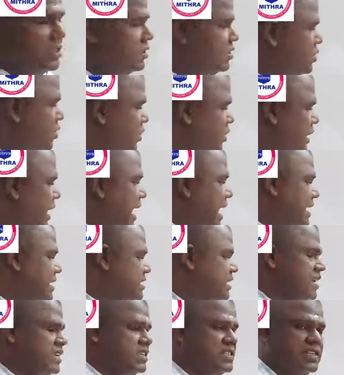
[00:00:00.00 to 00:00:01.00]
so
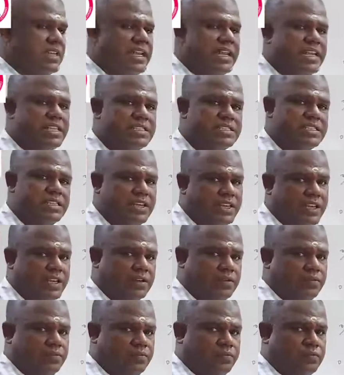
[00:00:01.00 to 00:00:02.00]
answer is least
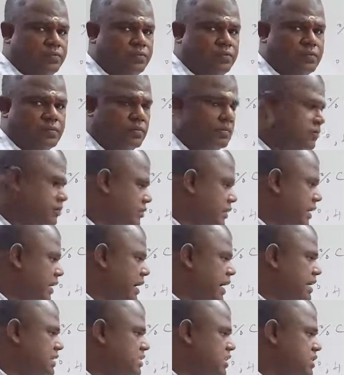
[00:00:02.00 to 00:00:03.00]
here. Here
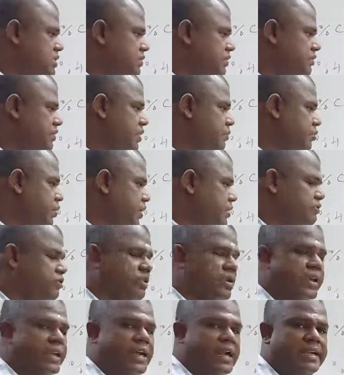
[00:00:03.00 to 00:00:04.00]
answer is
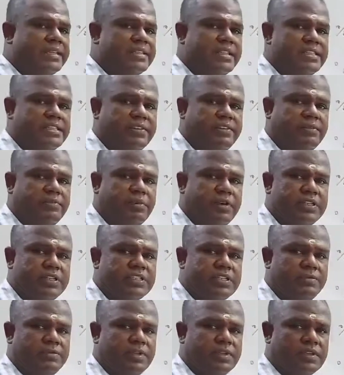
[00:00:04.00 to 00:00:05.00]
15.4, here answer is 7 point
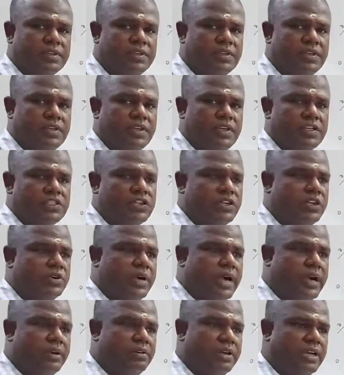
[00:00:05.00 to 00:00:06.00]
something. So you
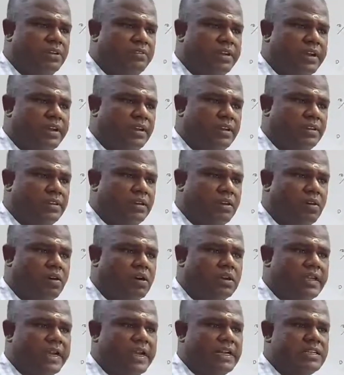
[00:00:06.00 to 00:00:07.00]
have to divide
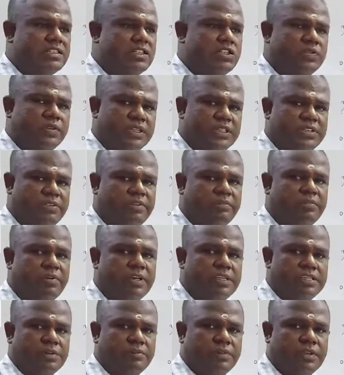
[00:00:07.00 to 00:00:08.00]
all the answers with a 7
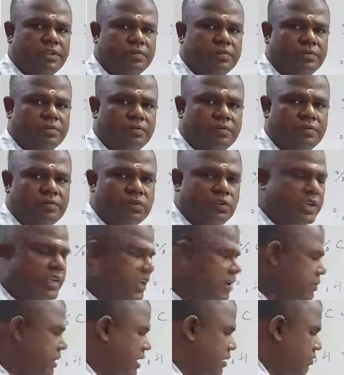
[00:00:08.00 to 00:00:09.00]
point something. So
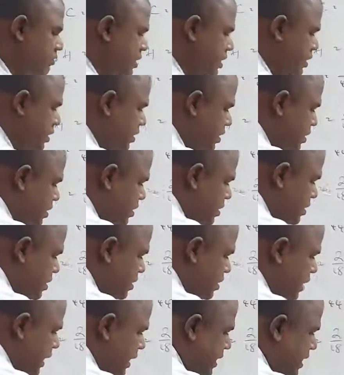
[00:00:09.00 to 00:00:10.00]
here become 1
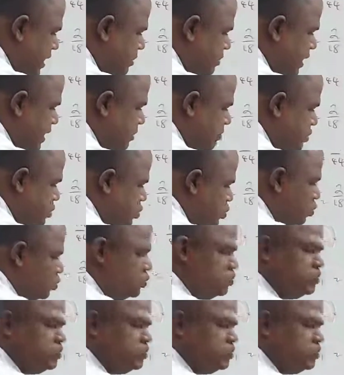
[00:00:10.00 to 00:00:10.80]
and here become 2.